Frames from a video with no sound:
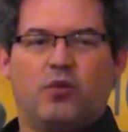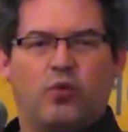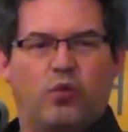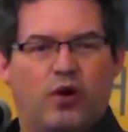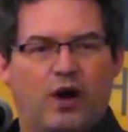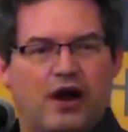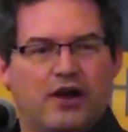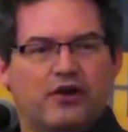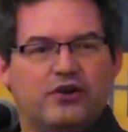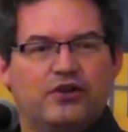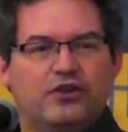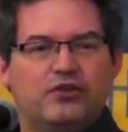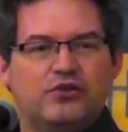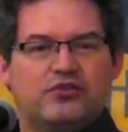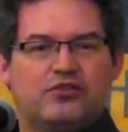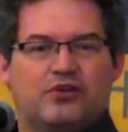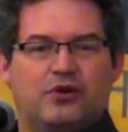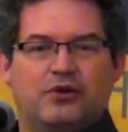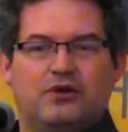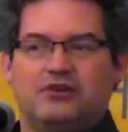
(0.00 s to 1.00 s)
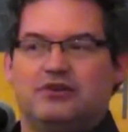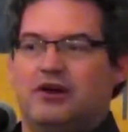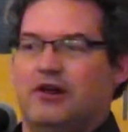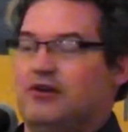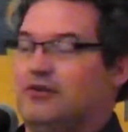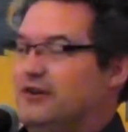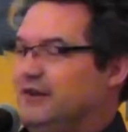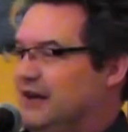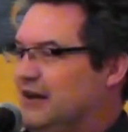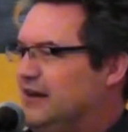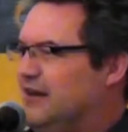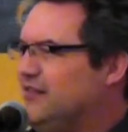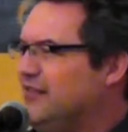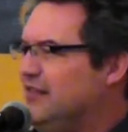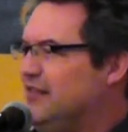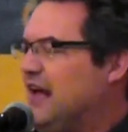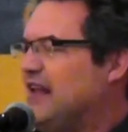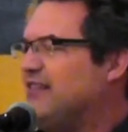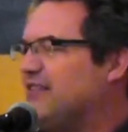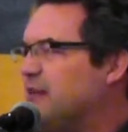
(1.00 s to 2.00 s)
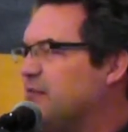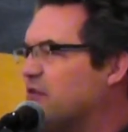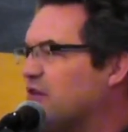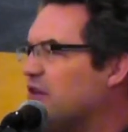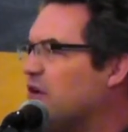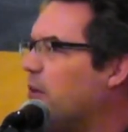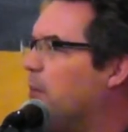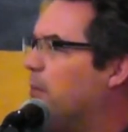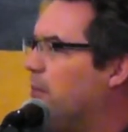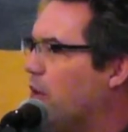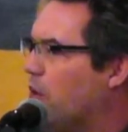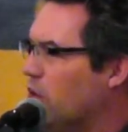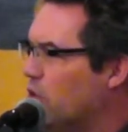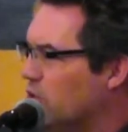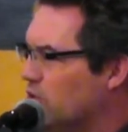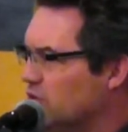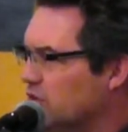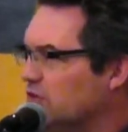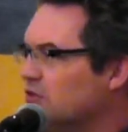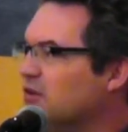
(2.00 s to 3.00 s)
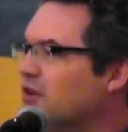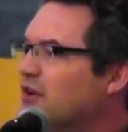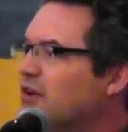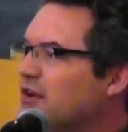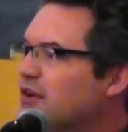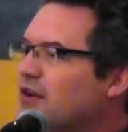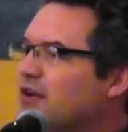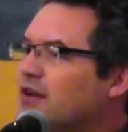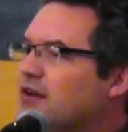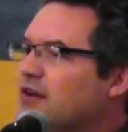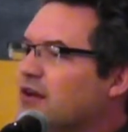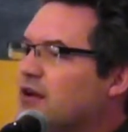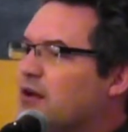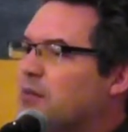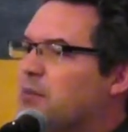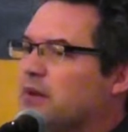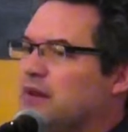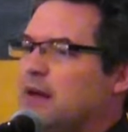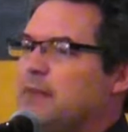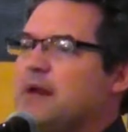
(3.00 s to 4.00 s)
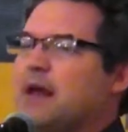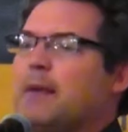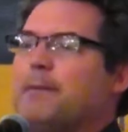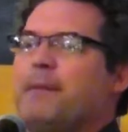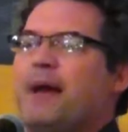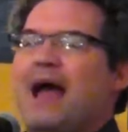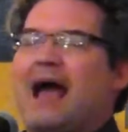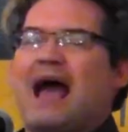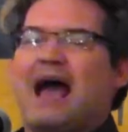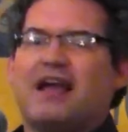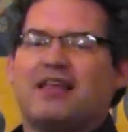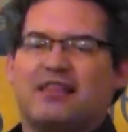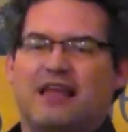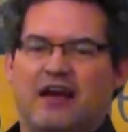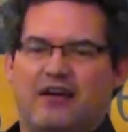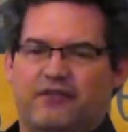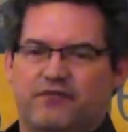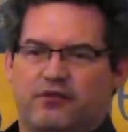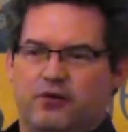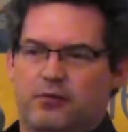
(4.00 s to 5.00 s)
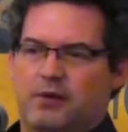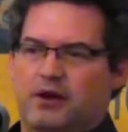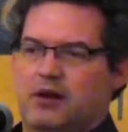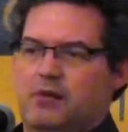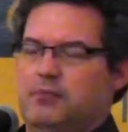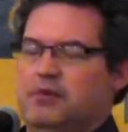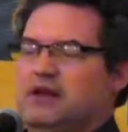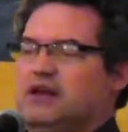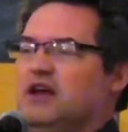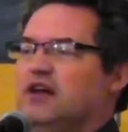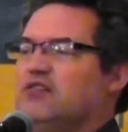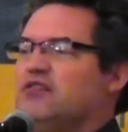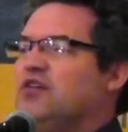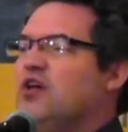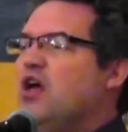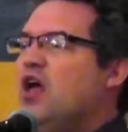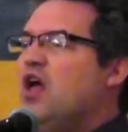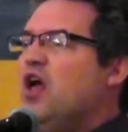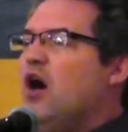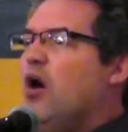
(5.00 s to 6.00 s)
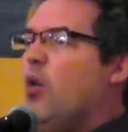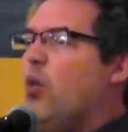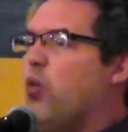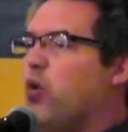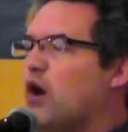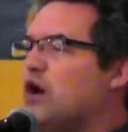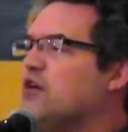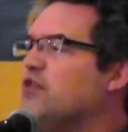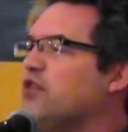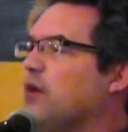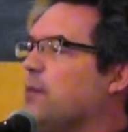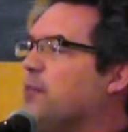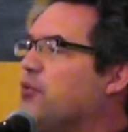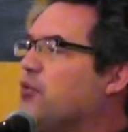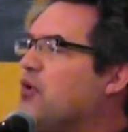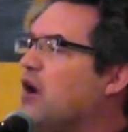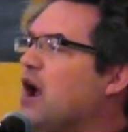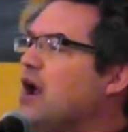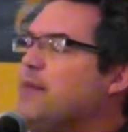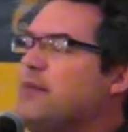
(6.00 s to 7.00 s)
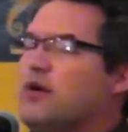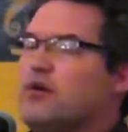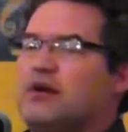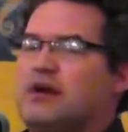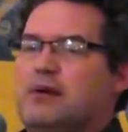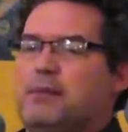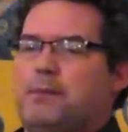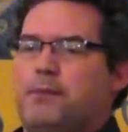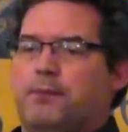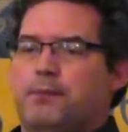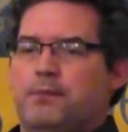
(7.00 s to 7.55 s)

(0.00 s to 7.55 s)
Why are you so intolerant? Now, that seems a little bold, but let me unpack that for a minute, because one of the primary